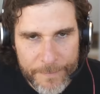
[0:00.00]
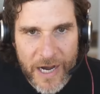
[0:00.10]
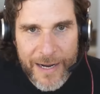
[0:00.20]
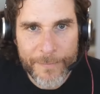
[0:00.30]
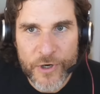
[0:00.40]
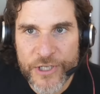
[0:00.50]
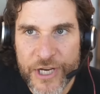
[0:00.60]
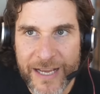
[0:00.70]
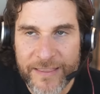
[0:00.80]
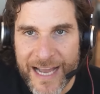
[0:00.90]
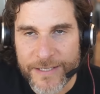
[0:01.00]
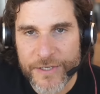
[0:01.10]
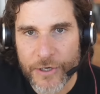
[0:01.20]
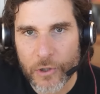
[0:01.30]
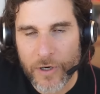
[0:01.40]
I appreciate that.
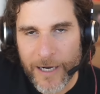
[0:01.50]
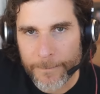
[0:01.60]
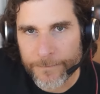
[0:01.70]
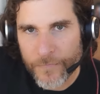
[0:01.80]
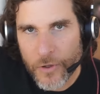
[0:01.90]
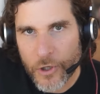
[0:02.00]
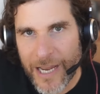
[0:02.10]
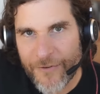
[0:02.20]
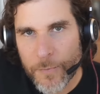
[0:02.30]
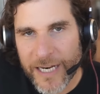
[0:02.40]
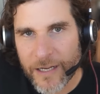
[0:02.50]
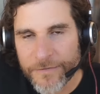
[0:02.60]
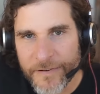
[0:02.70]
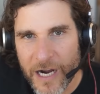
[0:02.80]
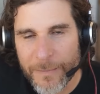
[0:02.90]
So um, you, everybody can
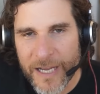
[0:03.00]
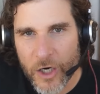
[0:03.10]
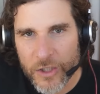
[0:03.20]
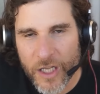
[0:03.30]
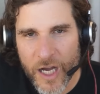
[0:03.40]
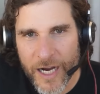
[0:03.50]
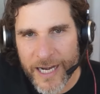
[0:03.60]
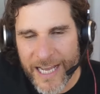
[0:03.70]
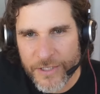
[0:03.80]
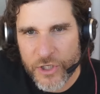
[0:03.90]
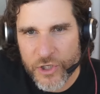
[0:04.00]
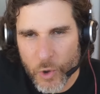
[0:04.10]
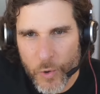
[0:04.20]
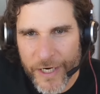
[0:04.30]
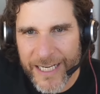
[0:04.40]
find me online at
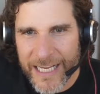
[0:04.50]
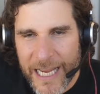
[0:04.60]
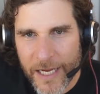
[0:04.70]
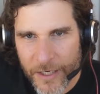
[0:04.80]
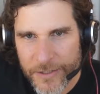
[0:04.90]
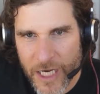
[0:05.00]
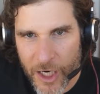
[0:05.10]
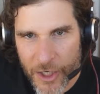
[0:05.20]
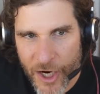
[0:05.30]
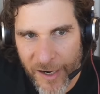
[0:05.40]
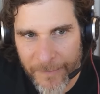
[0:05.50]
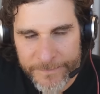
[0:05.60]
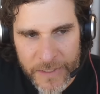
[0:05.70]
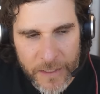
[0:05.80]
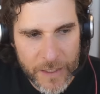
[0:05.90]
storiedinc.com.
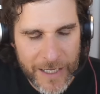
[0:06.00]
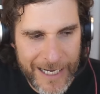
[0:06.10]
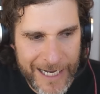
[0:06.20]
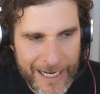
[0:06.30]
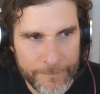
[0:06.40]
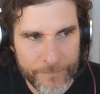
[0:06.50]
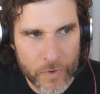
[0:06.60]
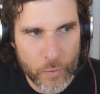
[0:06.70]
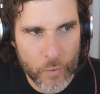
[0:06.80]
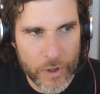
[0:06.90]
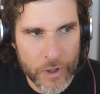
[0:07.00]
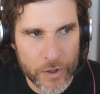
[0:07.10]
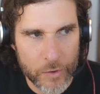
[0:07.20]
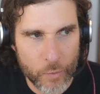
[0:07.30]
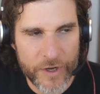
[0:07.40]
Um,
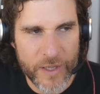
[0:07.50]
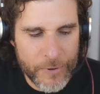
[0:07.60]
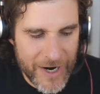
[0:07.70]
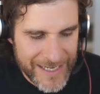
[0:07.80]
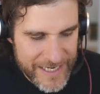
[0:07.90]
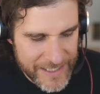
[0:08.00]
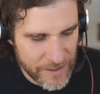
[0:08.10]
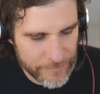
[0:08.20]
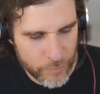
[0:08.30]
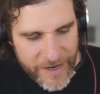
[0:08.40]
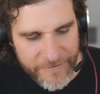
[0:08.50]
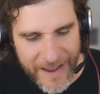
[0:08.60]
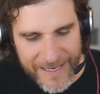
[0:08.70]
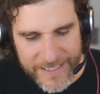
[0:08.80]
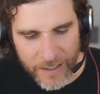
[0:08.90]
we're we're in the process of
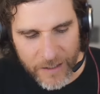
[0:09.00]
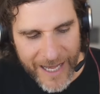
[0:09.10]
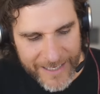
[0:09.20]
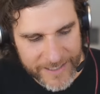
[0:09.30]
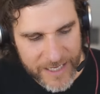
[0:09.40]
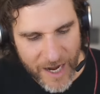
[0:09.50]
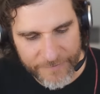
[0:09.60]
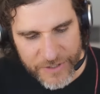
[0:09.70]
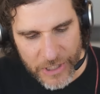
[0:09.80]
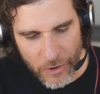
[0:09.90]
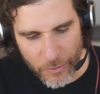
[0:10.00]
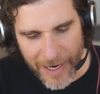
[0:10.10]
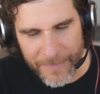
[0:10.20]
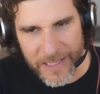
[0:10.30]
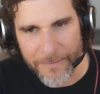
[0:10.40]
refacing a lot of stuff. So
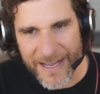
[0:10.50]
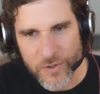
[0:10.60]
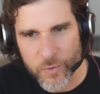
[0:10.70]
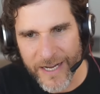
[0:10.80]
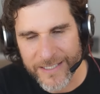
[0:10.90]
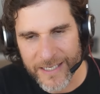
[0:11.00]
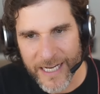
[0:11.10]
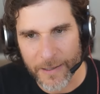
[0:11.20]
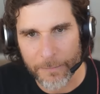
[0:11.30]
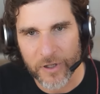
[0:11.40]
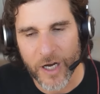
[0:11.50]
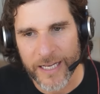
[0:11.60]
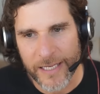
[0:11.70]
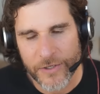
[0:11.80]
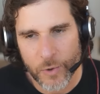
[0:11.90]
probably the best ways to kind of plug
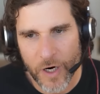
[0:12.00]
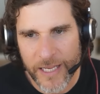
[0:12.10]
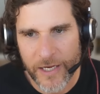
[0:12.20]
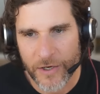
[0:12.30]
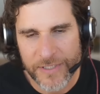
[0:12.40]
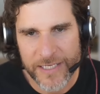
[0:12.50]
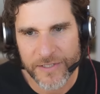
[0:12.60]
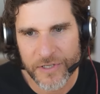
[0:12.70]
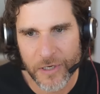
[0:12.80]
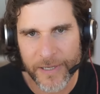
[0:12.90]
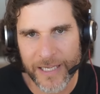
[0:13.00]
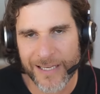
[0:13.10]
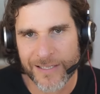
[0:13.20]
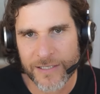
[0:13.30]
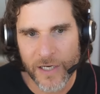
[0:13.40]
into our ecosystem is